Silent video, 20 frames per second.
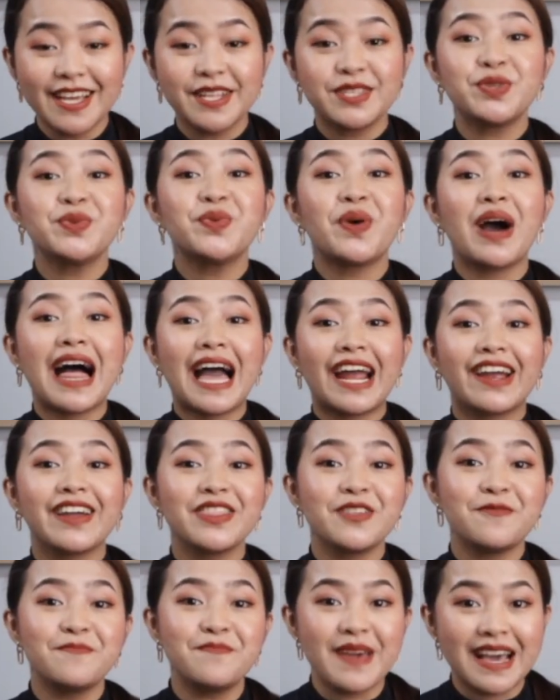to hire
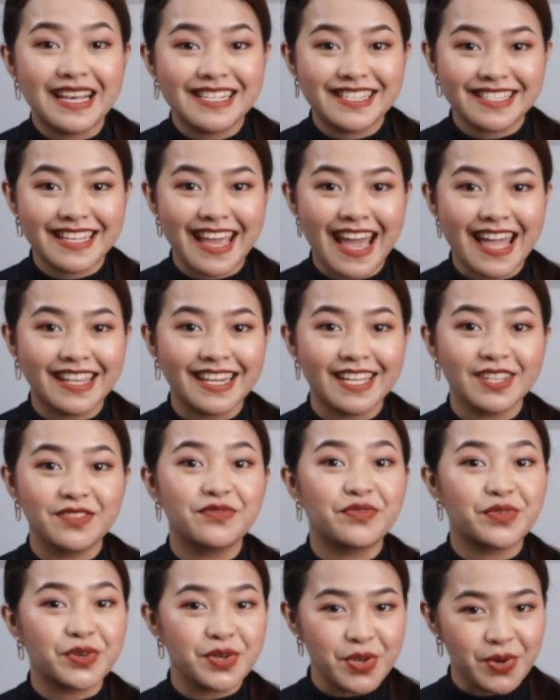the best candidate
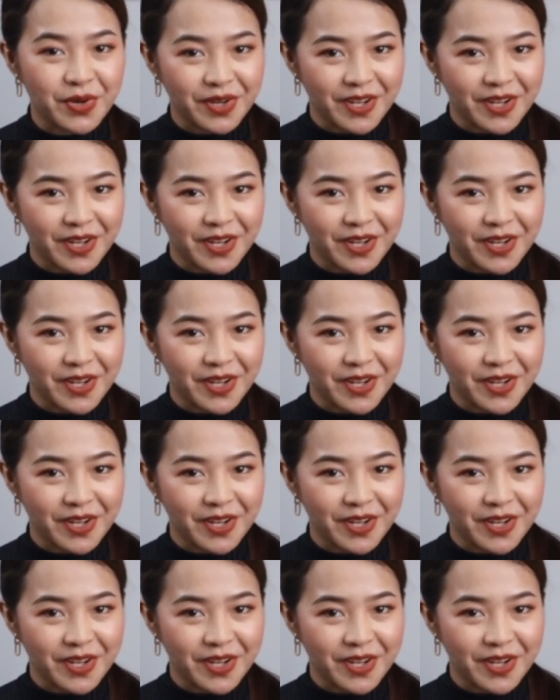for your